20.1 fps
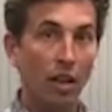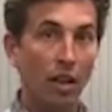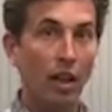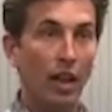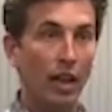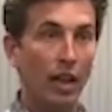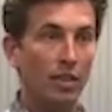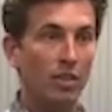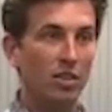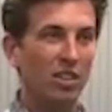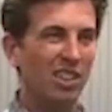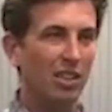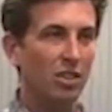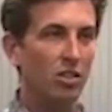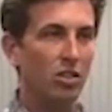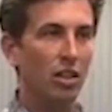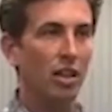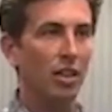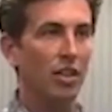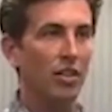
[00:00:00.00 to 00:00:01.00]
So that's
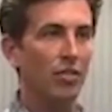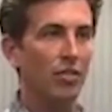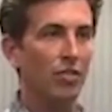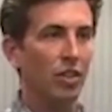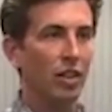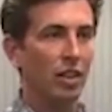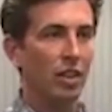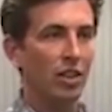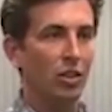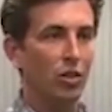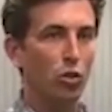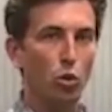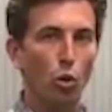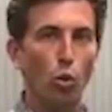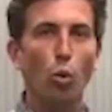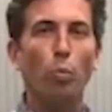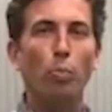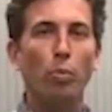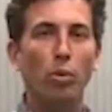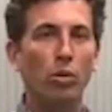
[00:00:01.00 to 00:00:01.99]
kind of your
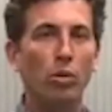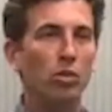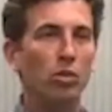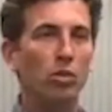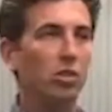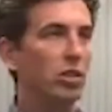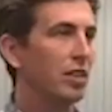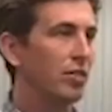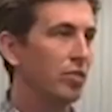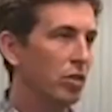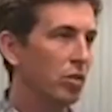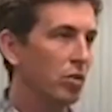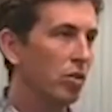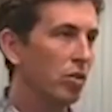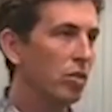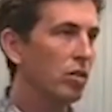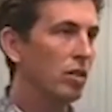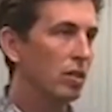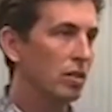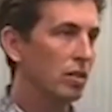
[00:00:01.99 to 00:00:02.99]
project, if you
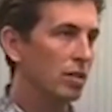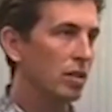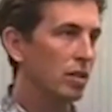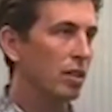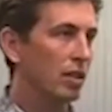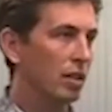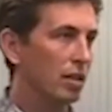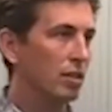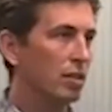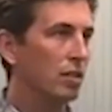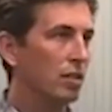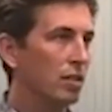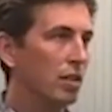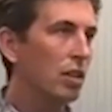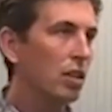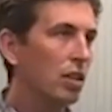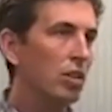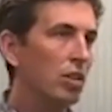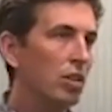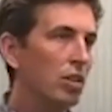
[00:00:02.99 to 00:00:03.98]
want. So
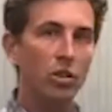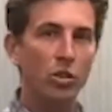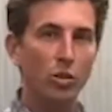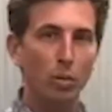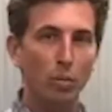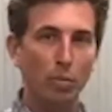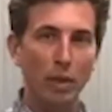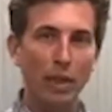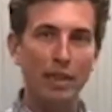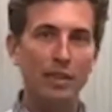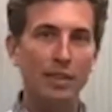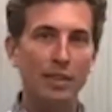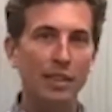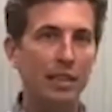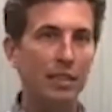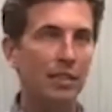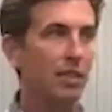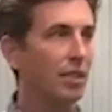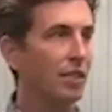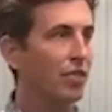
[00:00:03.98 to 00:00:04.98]
you do your
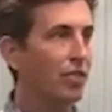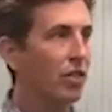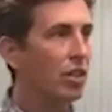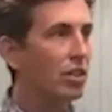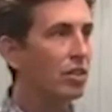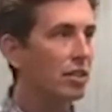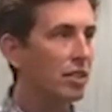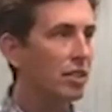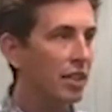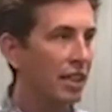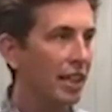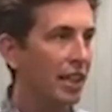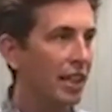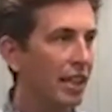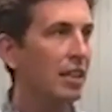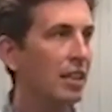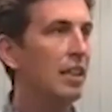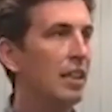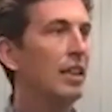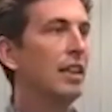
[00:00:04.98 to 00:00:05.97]
basics in the first year,
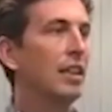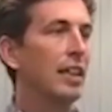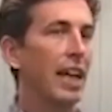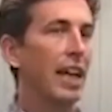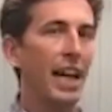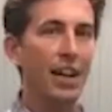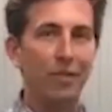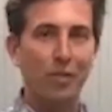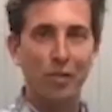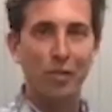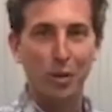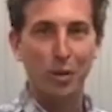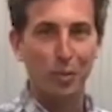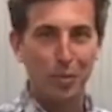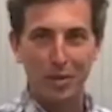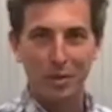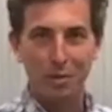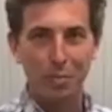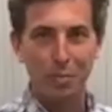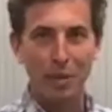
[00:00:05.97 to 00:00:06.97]
get everyone up to
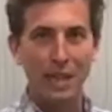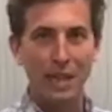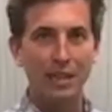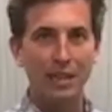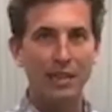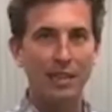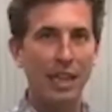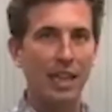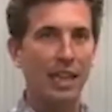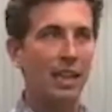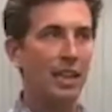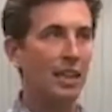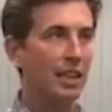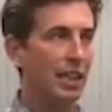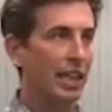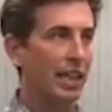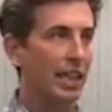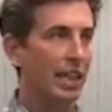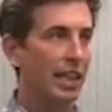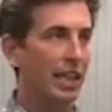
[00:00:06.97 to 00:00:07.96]
speed. Second
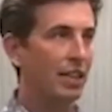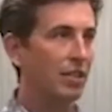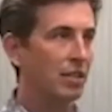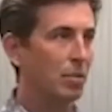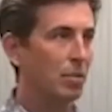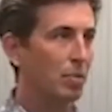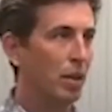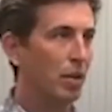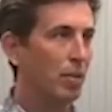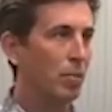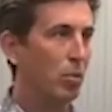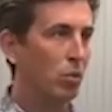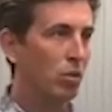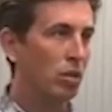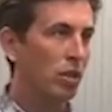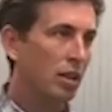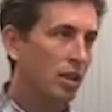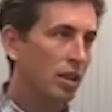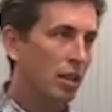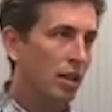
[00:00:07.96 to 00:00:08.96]
year is a bit more
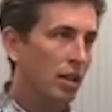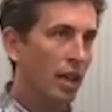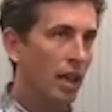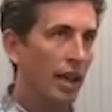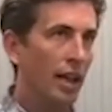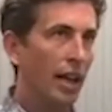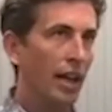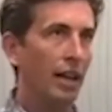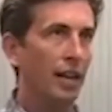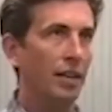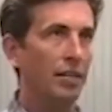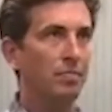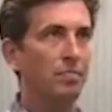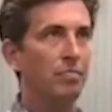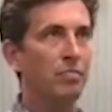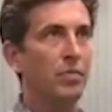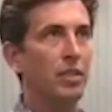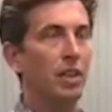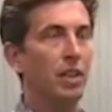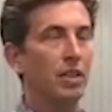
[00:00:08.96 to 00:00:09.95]

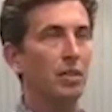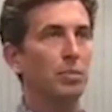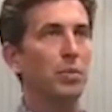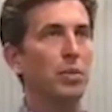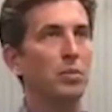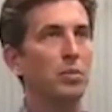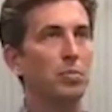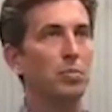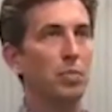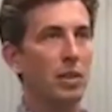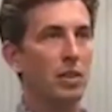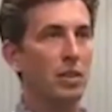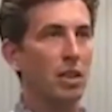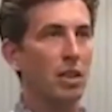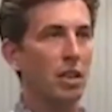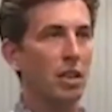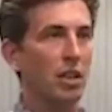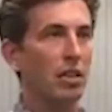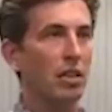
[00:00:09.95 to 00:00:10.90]
I suppose specialised,